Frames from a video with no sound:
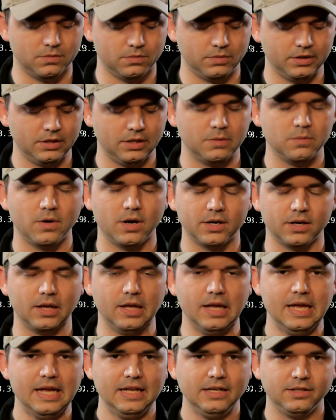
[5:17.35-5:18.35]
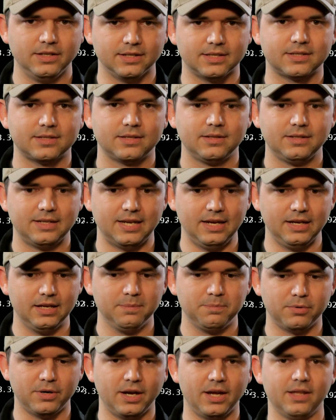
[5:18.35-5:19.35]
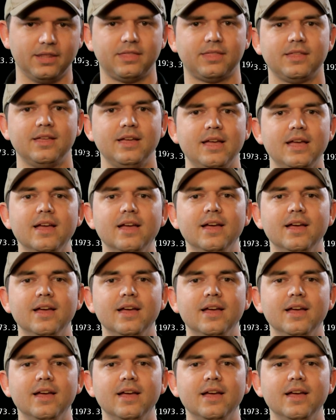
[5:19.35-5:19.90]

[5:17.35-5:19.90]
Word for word: You really want to just take a breath.